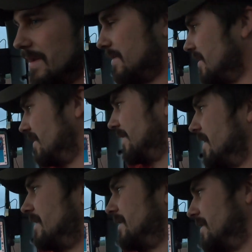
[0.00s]
anything like
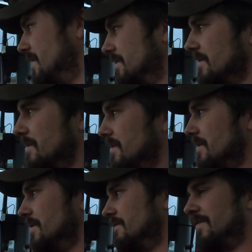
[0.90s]
that?
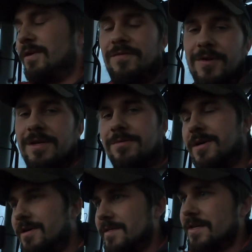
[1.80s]
Feel free to
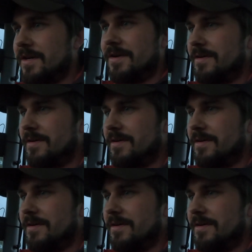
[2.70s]
ask and